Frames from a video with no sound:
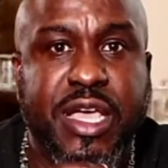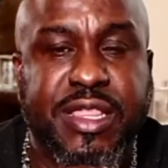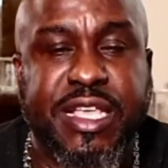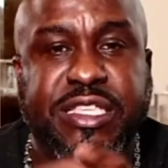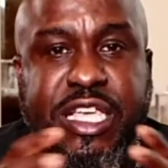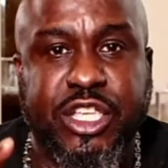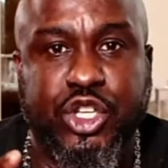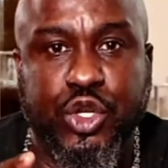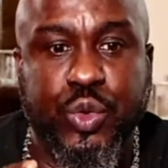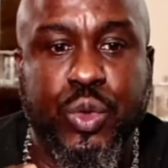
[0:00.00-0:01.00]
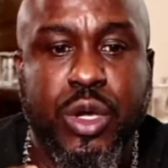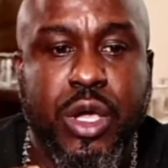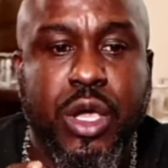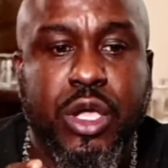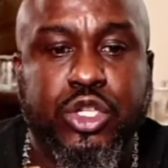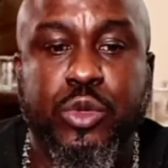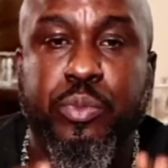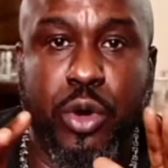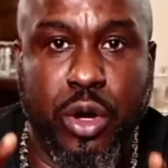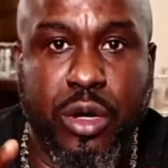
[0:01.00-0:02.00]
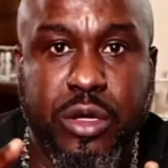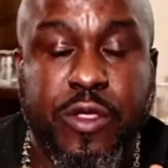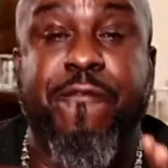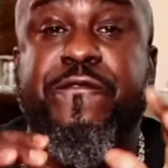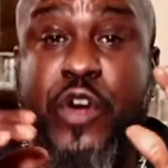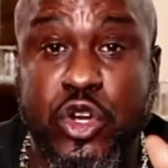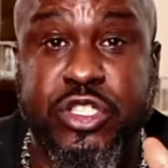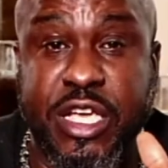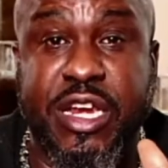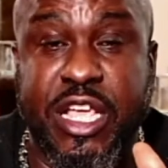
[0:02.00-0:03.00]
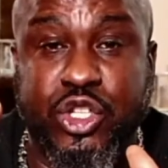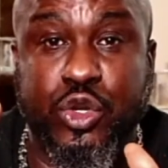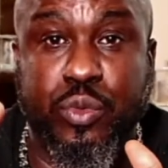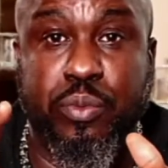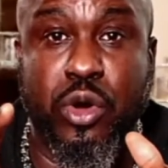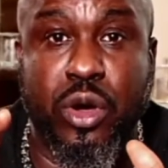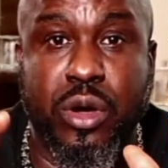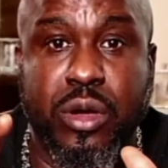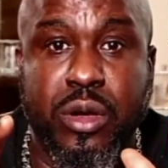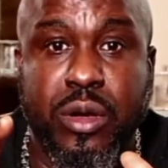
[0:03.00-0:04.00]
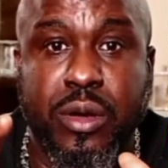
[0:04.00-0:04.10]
They teach you to book. The first thing that you book,